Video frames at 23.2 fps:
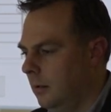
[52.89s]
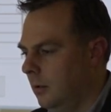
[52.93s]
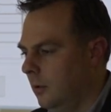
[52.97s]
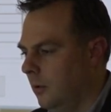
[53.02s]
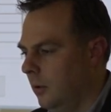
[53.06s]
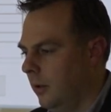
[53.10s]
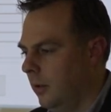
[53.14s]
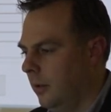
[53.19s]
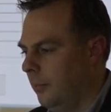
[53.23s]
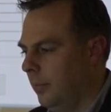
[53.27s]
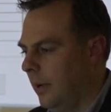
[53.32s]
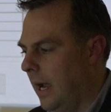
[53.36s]
go
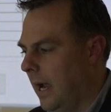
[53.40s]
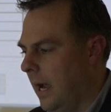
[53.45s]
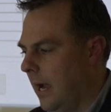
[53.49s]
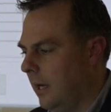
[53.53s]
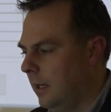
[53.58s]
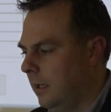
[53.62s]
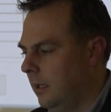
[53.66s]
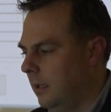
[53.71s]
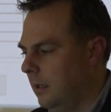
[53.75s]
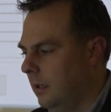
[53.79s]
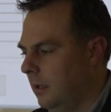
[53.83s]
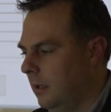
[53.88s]
to the
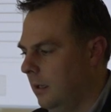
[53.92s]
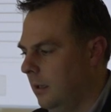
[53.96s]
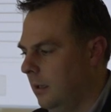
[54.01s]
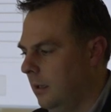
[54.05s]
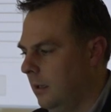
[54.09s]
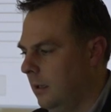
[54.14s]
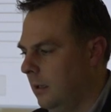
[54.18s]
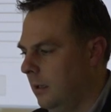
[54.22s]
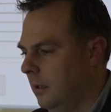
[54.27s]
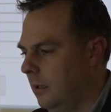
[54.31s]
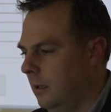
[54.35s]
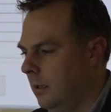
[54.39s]
back,
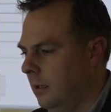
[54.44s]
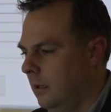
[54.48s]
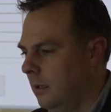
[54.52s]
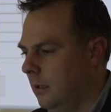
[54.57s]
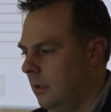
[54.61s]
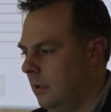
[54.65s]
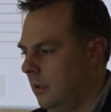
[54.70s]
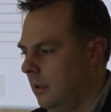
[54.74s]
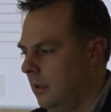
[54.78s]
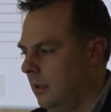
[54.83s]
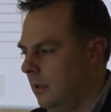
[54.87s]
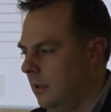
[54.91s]

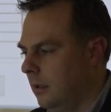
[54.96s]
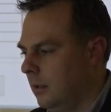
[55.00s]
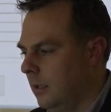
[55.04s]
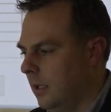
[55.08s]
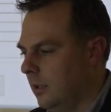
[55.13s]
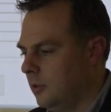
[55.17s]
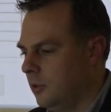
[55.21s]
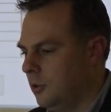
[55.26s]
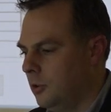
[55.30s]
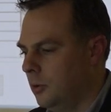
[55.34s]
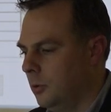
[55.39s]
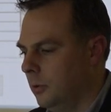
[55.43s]

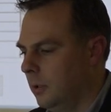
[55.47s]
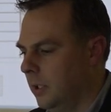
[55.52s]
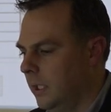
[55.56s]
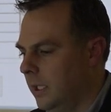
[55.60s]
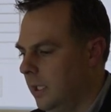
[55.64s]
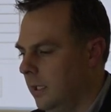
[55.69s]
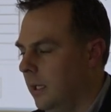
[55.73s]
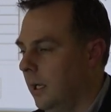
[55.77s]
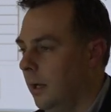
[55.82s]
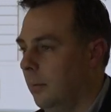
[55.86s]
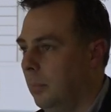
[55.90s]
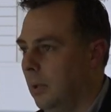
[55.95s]
that's
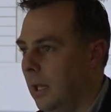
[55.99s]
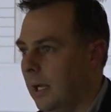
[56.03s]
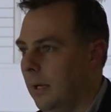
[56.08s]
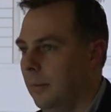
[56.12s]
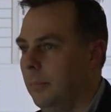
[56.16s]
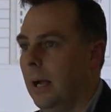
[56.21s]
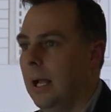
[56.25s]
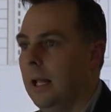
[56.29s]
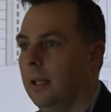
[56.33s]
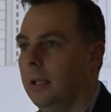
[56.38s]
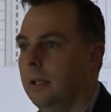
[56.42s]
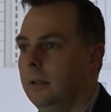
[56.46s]
truly a blank
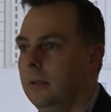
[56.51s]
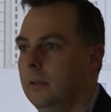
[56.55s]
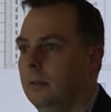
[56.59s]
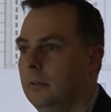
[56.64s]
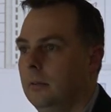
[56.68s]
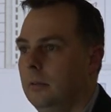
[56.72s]
ballot.